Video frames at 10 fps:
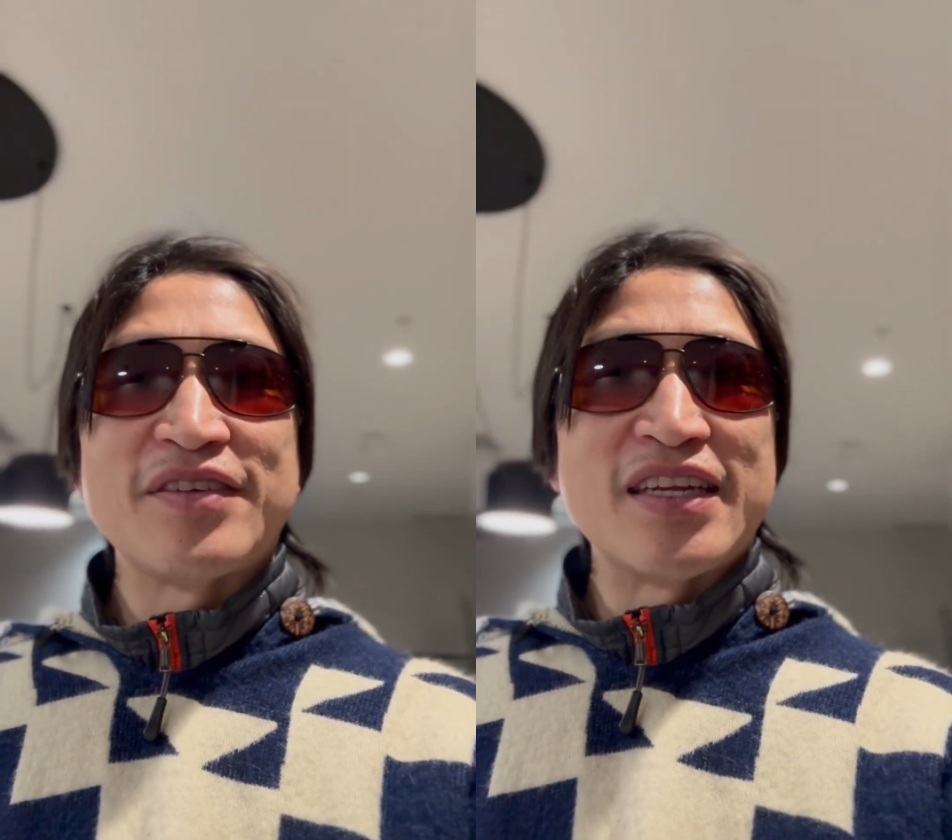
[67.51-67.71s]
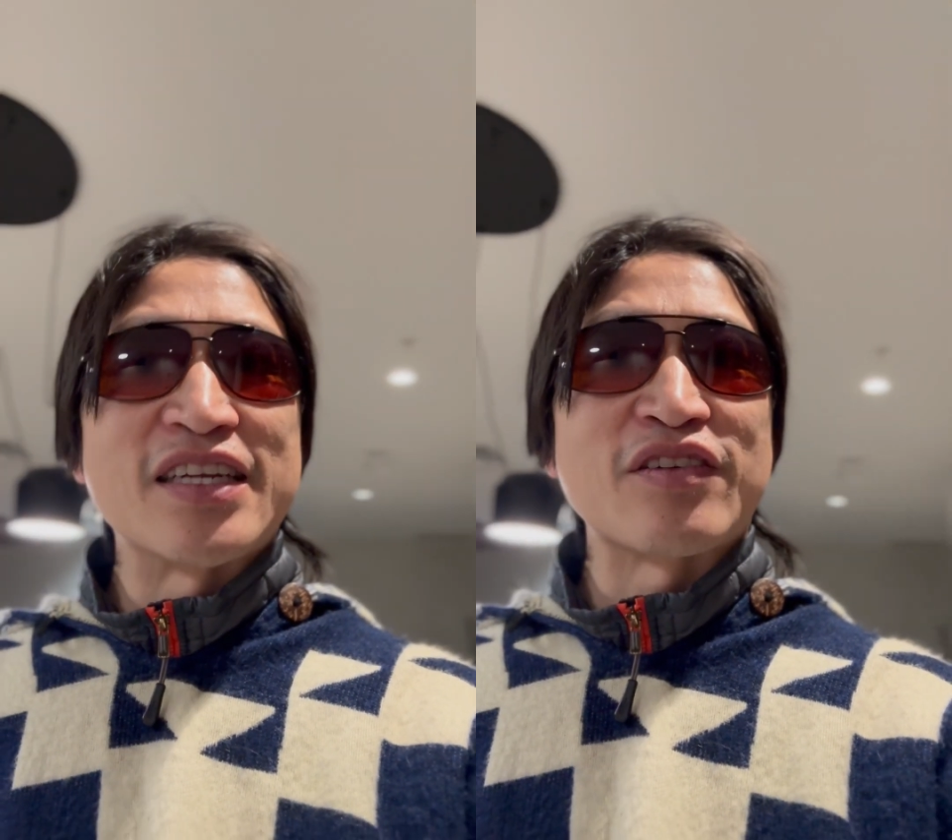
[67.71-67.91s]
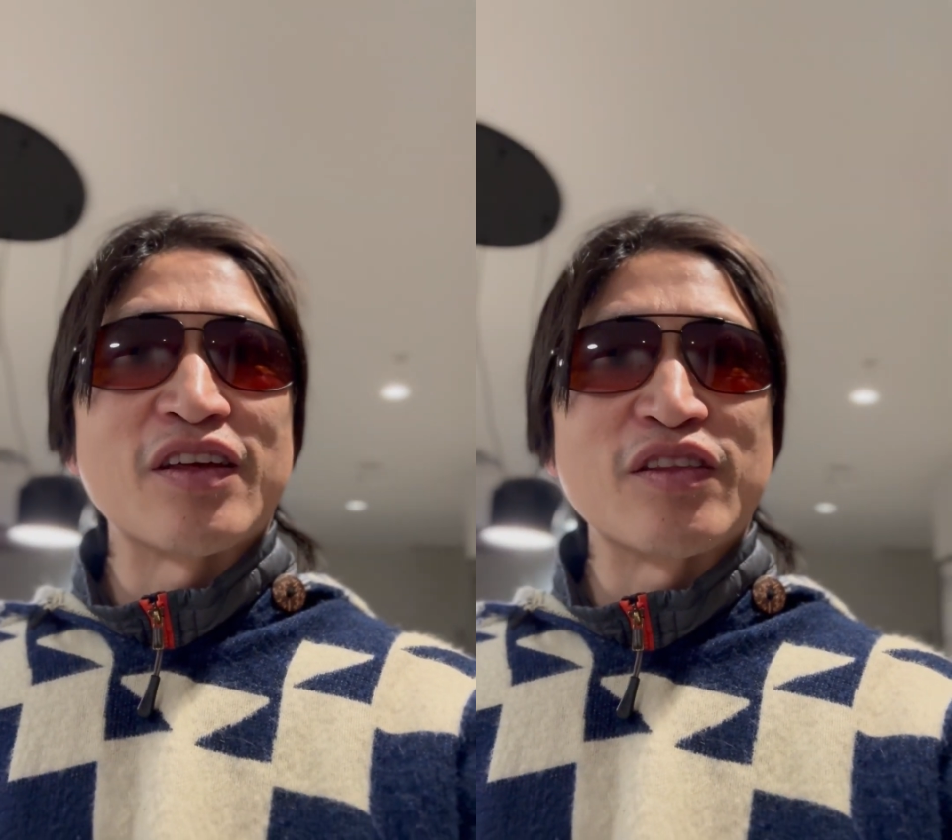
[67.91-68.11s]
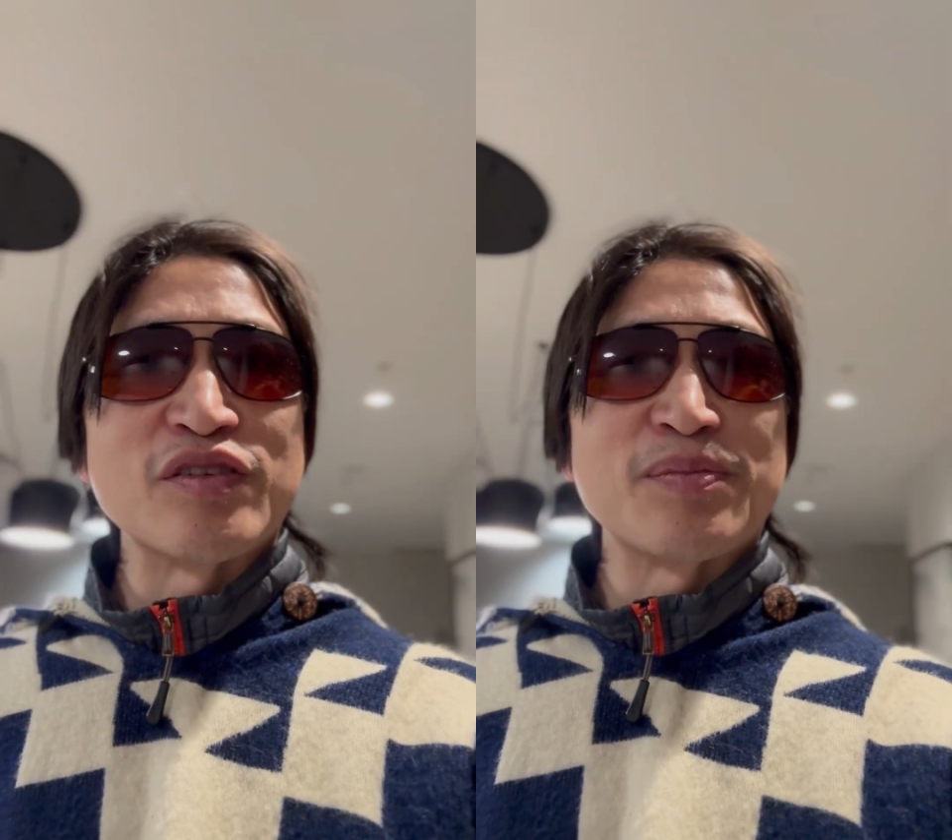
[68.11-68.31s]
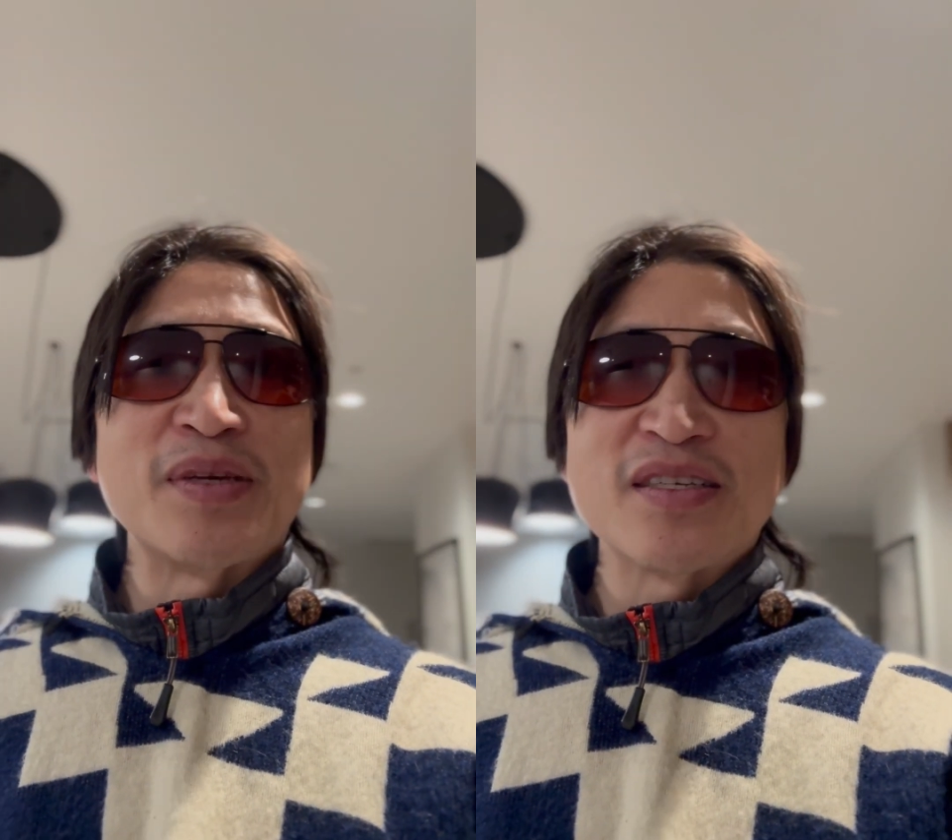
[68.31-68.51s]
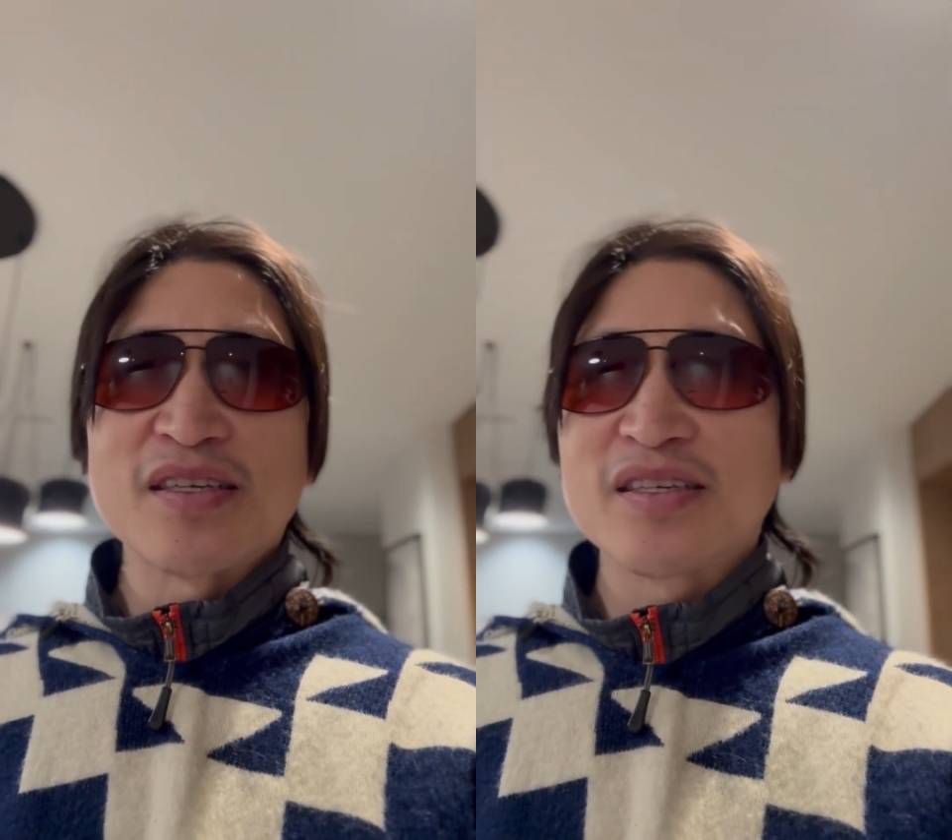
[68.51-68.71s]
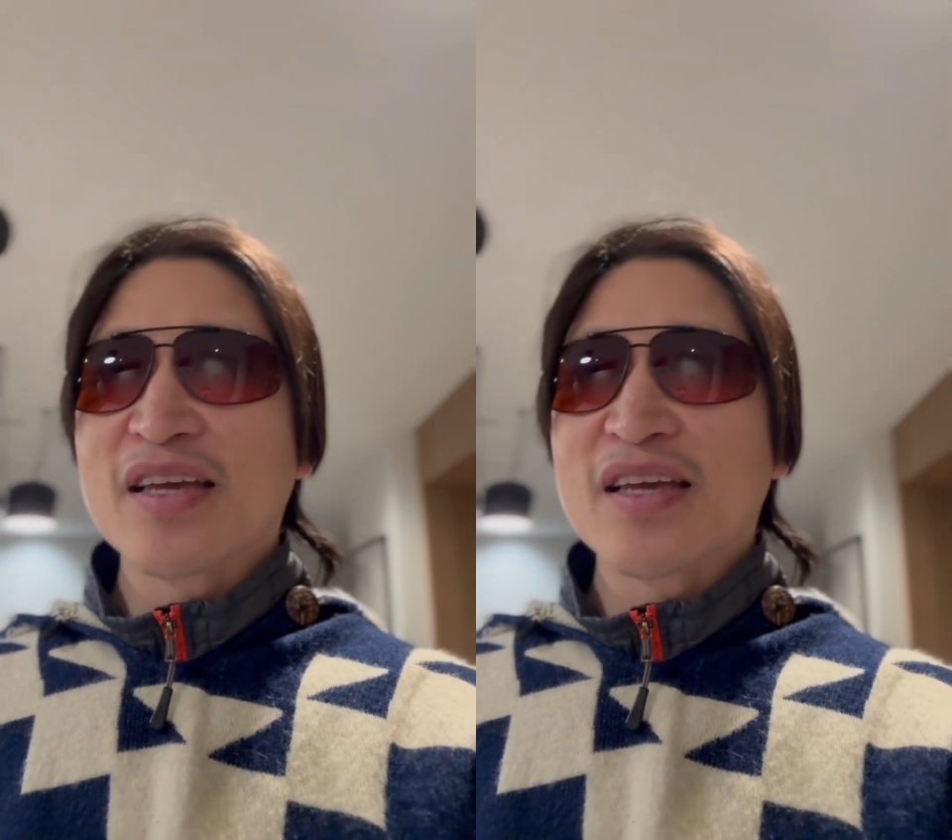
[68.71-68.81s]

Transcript: and integrate those pieces.